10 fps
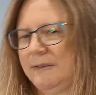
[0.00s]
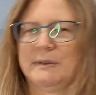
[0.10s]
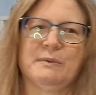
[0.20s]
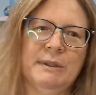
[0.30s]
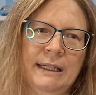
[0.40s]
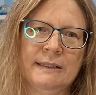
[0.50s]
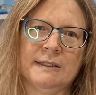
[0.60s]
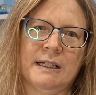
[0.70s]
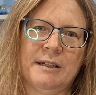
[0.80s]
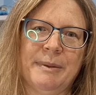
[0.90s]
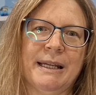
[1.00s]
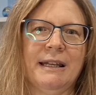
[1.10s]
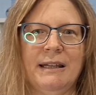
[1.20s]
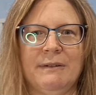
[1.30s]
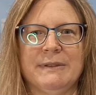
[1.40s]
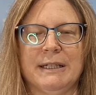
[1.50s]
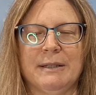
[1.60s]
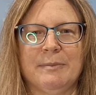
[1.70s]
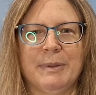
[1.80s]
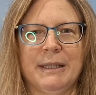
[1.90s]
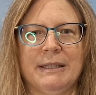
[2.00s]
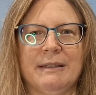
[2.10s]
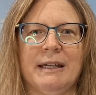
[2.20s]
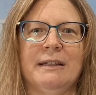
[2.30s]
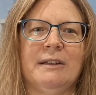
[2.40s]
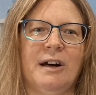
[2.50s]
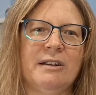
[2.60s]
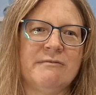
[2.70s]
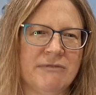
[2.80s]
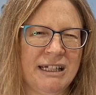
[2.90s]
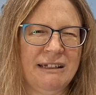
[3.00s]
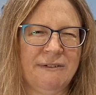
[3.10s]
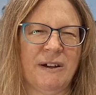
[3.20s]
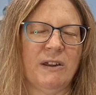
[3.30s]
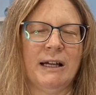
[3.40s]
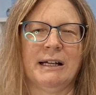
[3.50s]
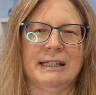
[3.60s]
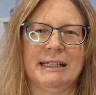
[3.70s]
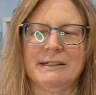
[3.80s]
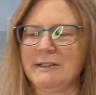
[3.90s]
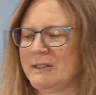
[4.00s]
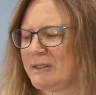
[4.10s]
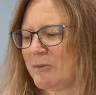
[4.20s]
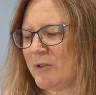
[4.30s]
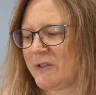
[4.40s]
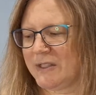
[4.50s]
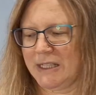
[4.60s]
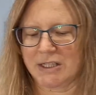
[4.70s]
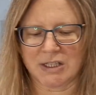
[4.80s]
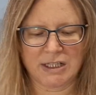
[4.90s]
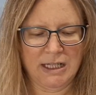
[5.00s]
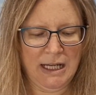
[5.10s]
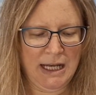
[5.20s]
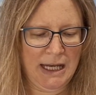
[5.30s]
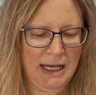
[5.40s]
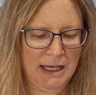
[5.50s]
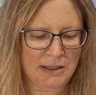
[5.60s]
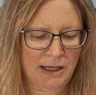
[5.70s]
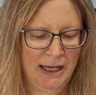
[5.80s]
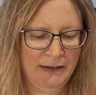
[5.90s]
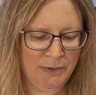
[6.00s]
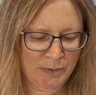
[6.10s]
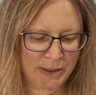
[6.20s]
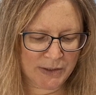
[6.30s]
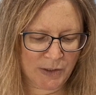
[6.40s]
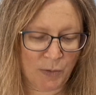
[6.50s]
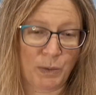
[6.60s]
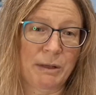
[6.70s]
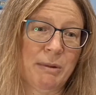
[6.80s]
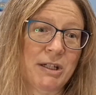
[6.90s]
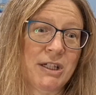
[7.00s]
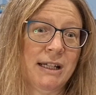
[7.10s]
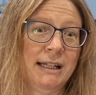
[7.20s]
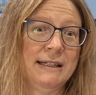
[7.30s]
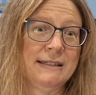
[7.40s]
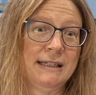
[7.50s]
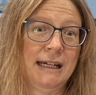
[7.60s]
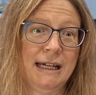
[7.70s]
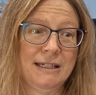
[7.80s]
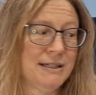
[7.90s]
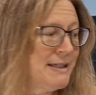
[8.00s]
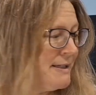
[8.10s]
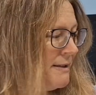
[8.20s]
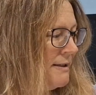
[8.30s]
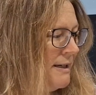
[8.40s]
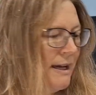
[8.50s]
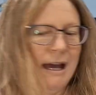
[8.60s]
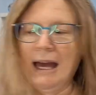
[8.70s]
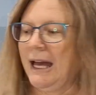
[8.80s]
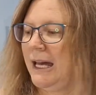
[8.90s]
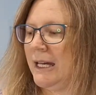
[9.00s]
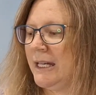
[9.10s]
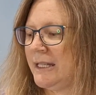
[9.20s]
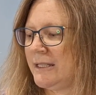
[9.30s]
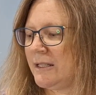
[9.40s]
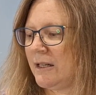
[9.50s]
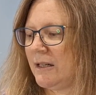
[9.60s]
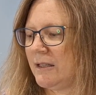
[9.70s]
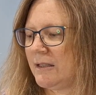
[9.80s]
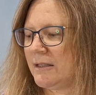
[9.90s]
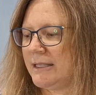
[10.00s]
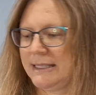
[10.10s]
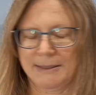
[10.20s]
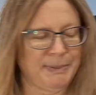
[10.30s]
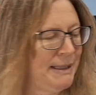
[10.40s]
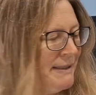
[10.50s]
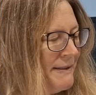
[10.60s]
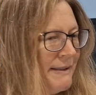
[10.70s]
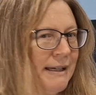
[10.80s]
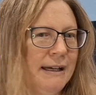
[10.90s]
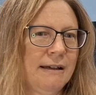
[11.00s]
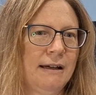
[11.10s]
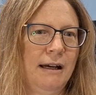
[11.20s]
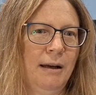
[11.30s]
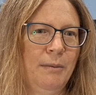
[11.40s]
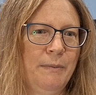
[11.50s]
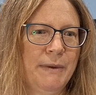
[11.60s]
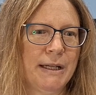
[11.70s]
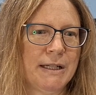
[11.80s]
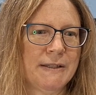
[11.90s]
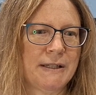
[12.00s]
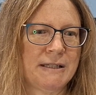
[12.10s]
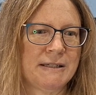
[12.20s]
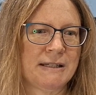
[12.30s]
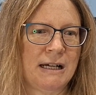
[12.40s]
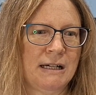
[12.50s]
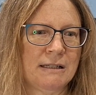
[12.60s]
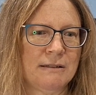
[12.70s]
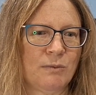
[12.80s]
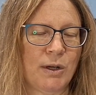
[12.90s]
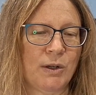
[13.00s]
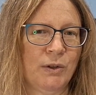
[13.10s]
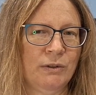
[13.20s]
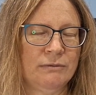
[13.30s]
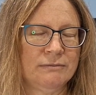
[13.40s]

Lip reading: really excited about it, loved it, but then I really felt like I needed to do some cross stitch, and I haven't worked on one of my chatelaines in ages. And this piece that I decided to work on.